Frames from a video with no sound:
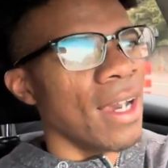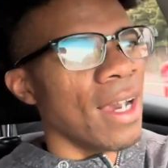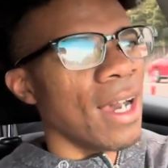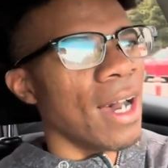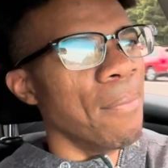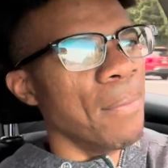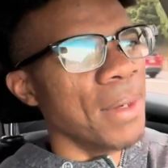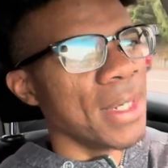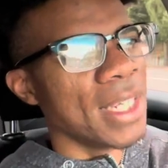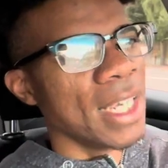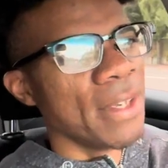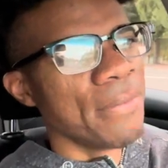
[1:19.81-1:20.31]

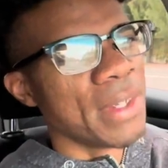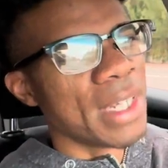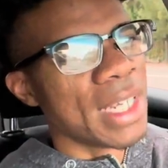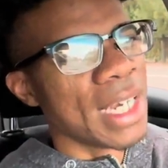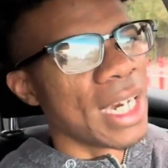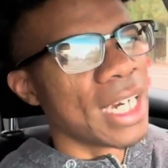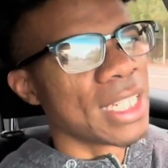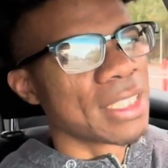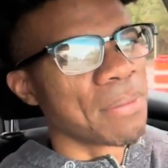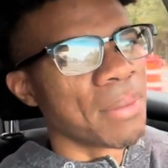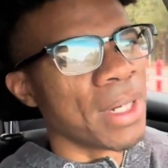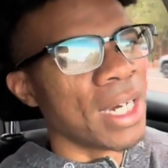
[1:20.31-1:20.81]
I'm going to give you
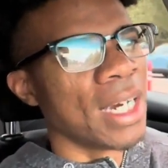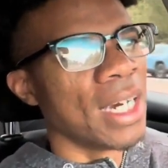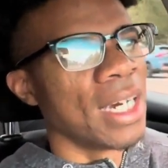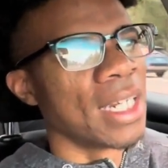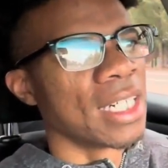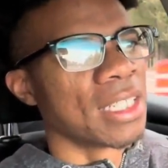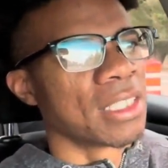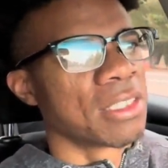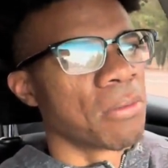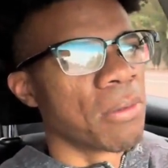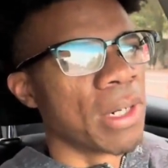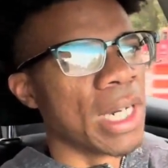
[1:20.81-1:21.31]
guys my
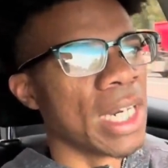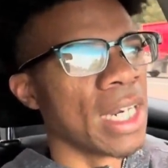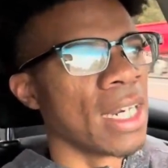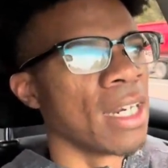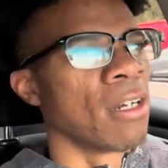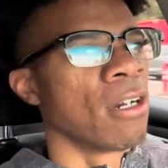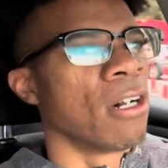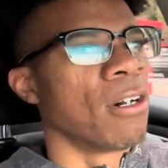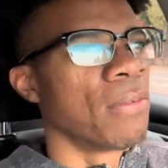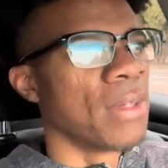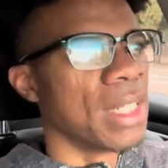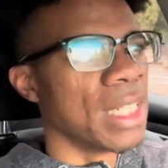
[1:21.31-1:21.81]
honest
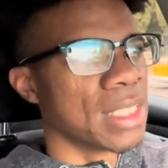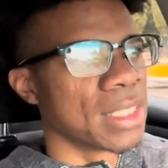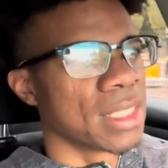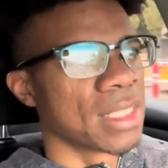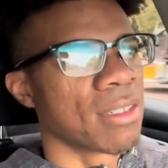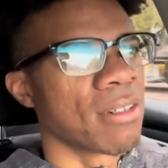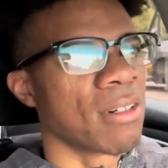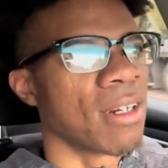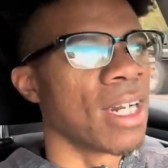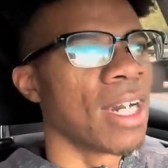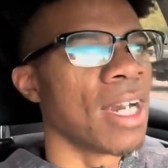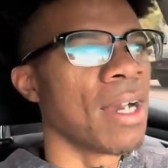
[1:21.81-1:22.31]
rating of Instacart.